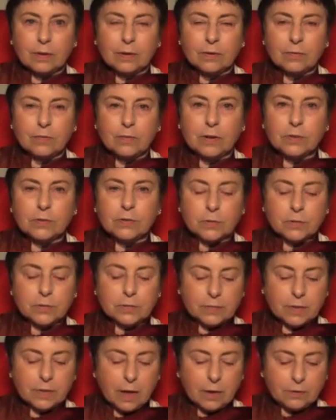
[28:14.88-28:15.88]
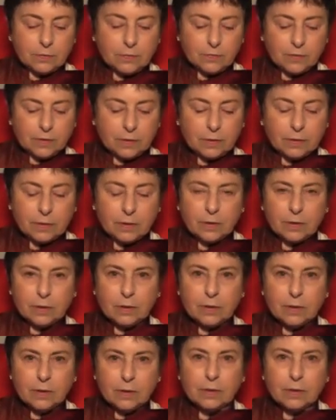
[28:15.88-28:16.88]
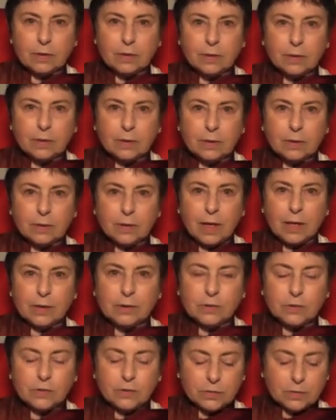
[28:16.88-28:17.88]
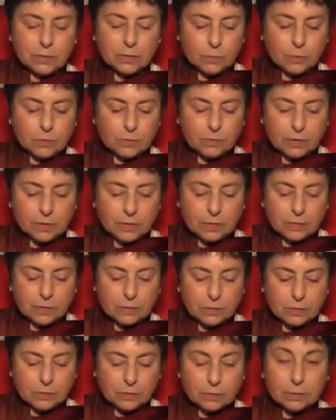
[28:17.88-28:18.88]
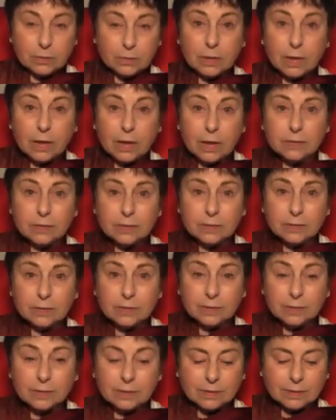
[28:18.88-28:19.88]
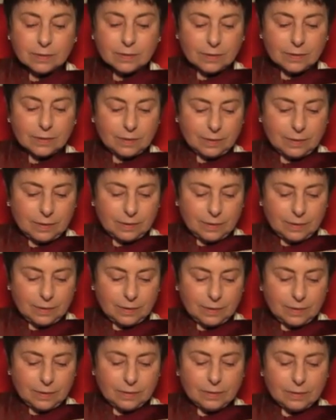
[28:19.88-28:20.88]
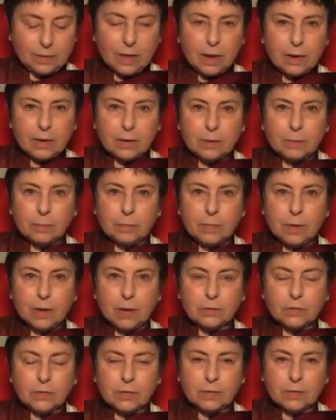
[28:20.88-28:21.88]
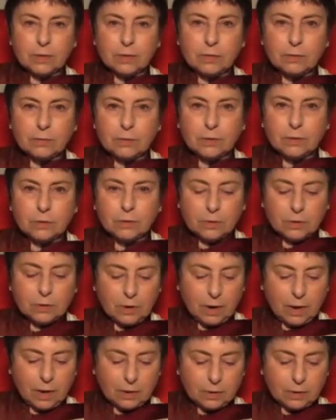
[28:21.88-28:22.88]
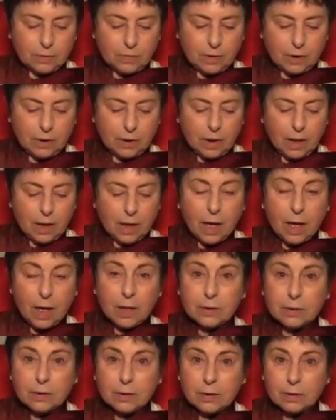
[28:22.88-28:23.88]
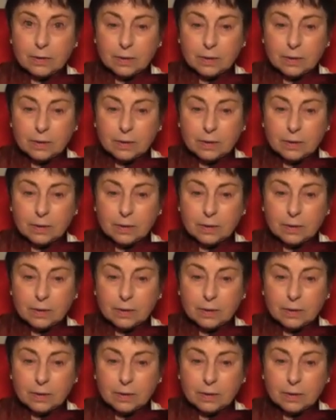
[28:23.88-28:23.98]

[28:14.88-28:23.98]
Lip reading: Vajrasattva energy moving into light, the light melting through the crown of our head